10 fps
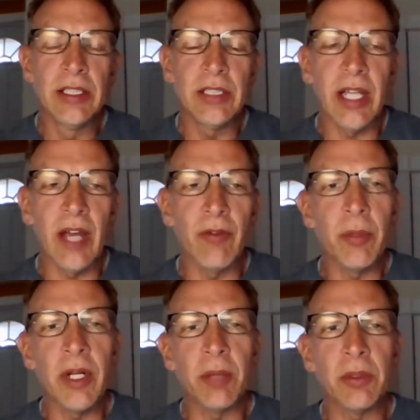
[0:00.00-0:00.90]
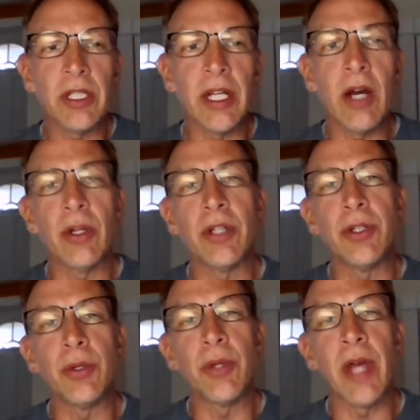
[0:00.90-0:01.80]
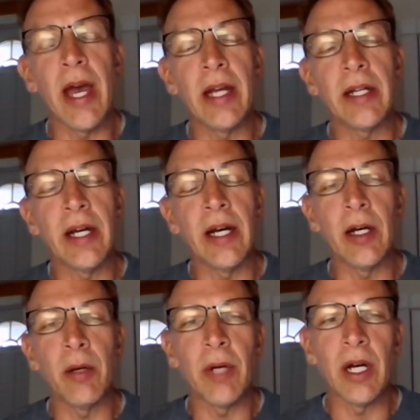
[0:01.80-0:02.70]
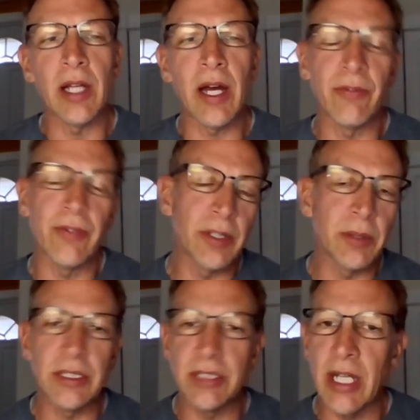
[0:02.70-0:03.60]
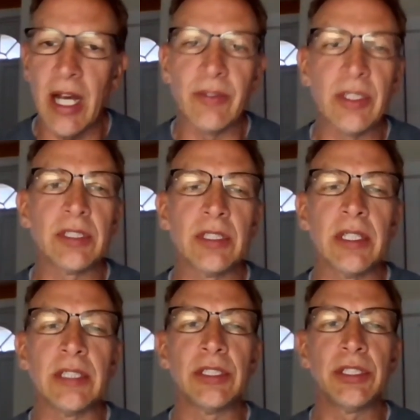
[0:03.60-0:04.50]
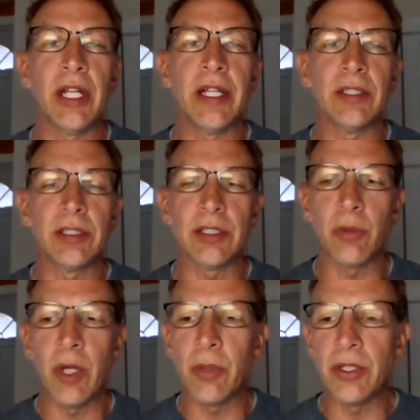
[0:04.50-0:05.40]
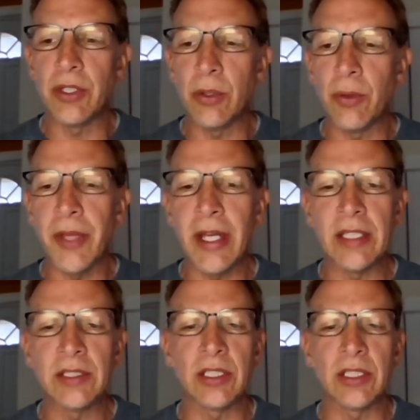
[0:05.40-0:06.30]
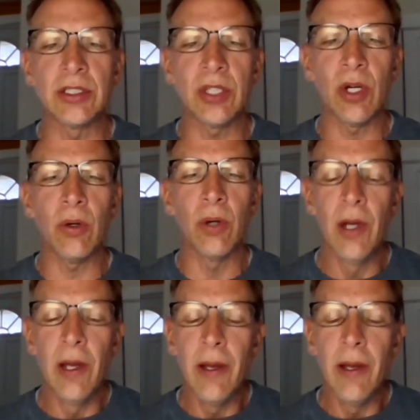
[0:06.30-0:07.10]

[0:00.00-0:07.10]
So they haven't been able to get out and do that. Um, a lot of fundraising obviously has changed the way we do things, and so.